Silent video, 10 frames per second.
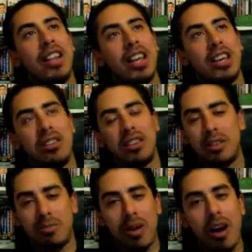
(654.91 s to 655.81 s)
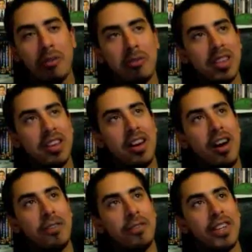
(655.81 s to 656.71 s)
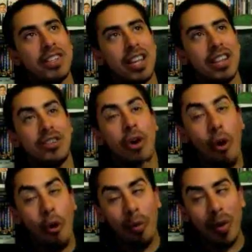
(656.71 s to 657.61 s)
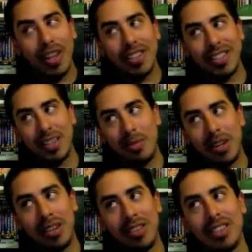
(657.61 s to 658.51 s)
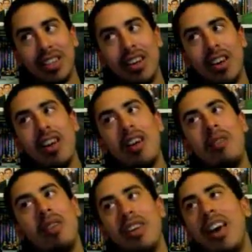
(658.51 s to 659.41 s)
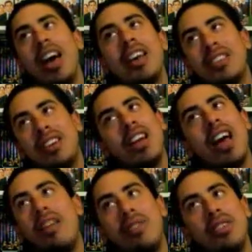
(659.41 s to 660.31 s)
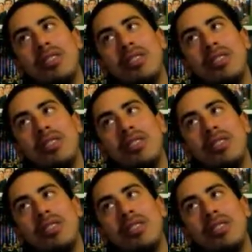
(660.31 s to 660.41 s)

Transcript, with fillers: Like you know, there's a problem in the office, and Toby is in the middle, he's like, well, you guys are gonna have to just